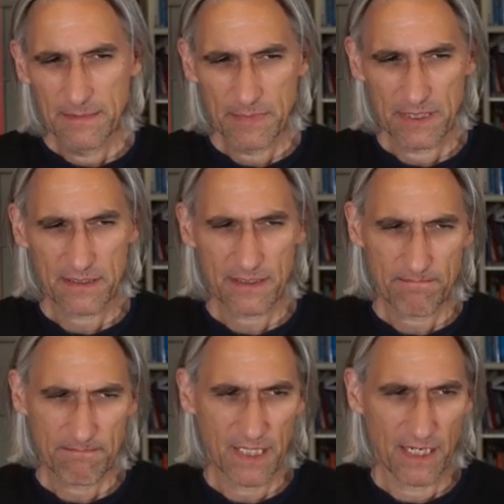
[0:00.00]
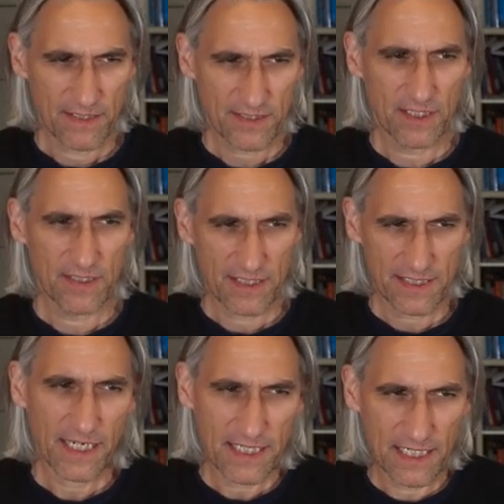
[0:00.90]
But yeah, still it's
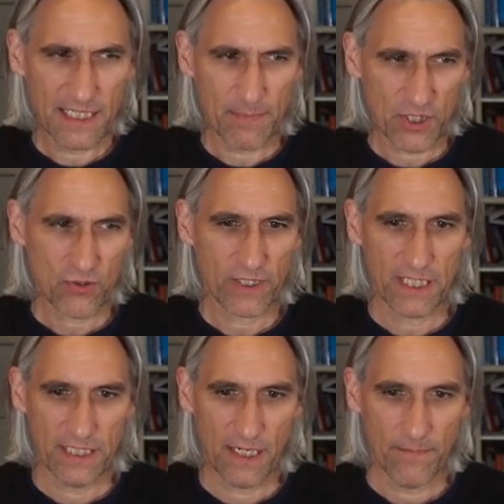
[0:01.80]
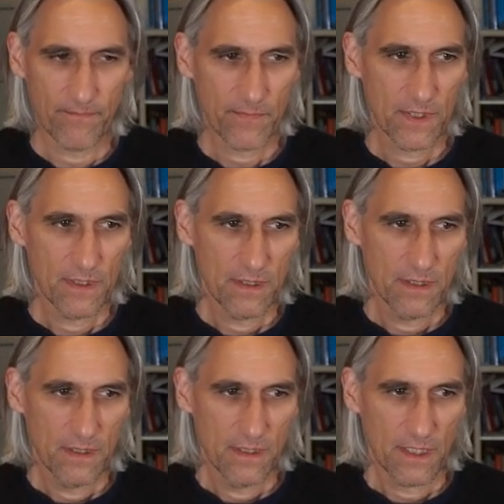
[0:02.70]
getting a little bit tricky now.
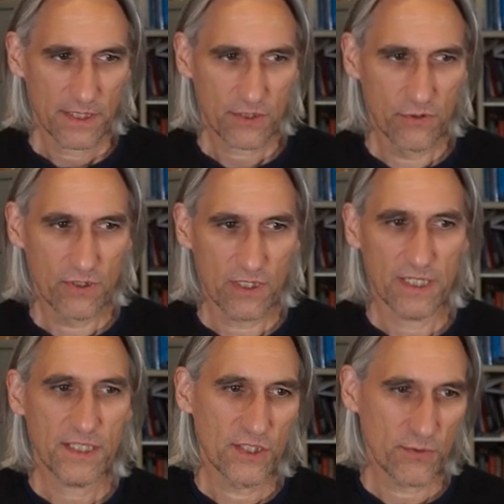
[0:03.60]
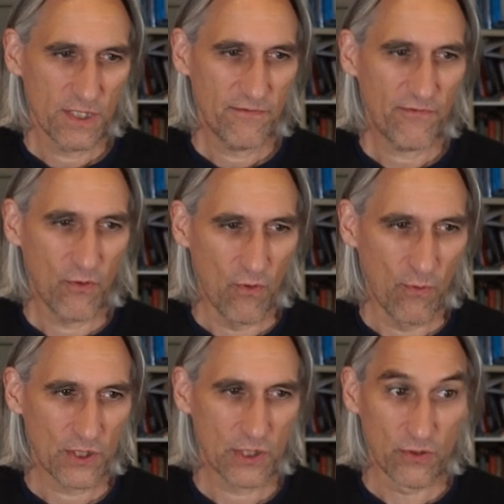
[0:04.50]
I threw the knight into e4,
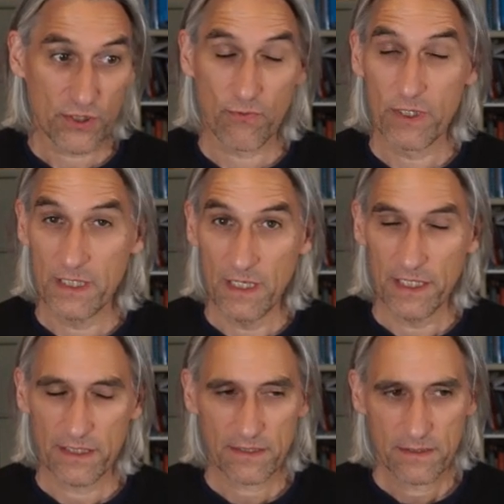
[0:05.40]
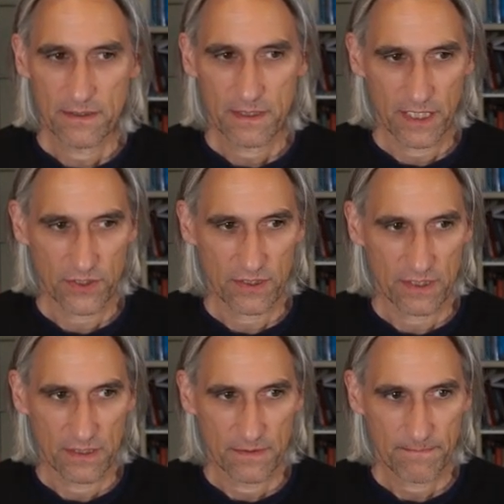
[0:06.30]
which looks really nice, actually.